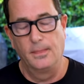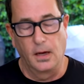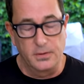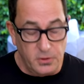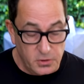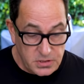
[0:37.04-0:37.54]

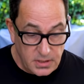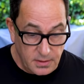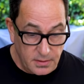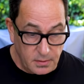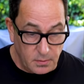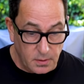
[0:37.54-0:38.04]
Not that there's
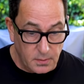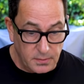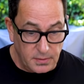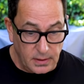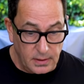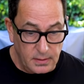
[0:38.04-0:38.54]
anything wrong with
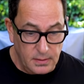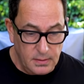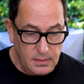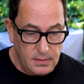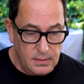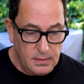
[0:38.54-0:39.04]
that.
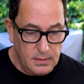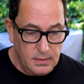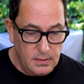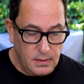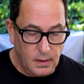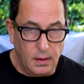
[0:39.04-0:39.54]

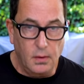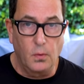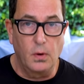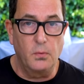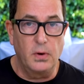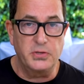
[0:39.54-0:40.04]
I don't
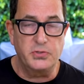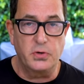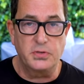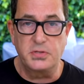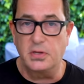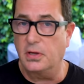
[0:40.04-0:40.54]
want
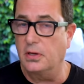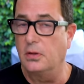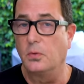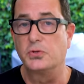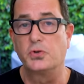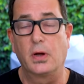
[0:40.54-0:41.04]
restaurants thinking
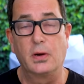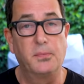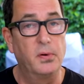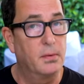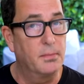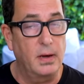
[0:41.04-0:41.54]
that we're trying to
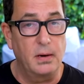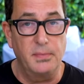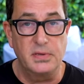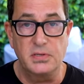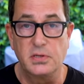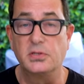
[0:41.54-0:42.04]
put them out of
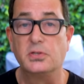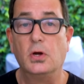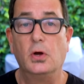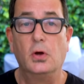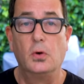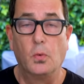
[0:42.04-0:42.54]
business.
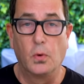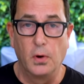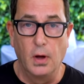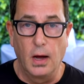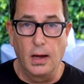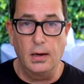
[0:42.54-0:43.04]
We're
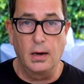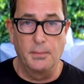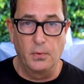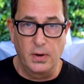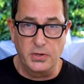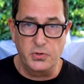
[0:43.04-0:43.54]
not. I'm
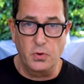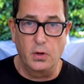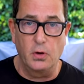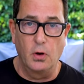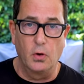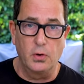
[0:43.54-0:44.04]
a
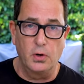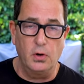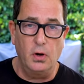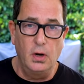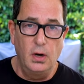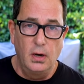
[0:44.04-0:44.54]
restaurant
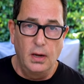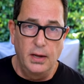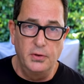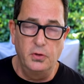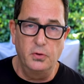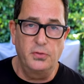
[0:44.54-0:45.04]
owner.
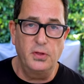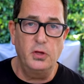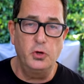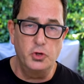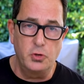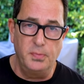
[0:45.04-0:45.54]
I do think
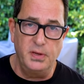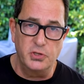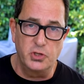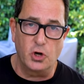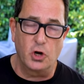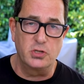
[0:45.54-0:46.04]
you should be in
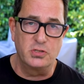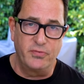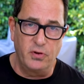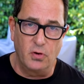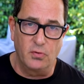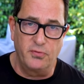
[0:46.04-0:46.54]
charge of
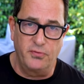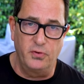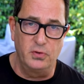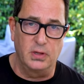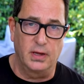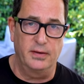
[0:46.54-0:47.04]
your own
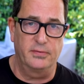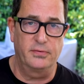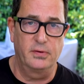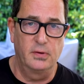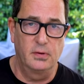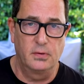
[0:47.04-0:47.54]
food life,
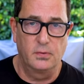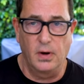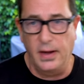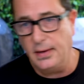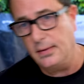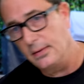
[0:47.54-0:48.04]

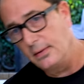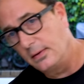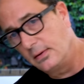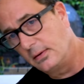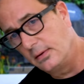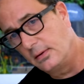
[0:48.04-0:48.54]
right?
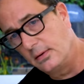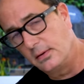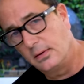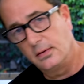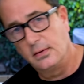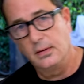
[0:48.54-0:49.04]
Right.
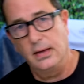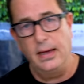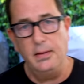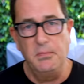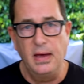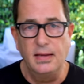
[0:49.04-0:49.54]

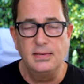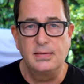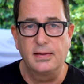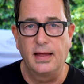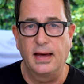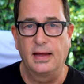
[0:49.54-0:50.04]
Amen
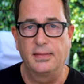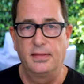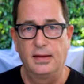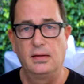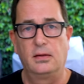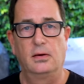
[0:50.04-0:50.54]
to that.
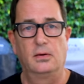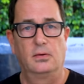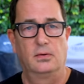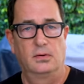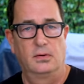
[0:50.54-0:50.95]
Thank you.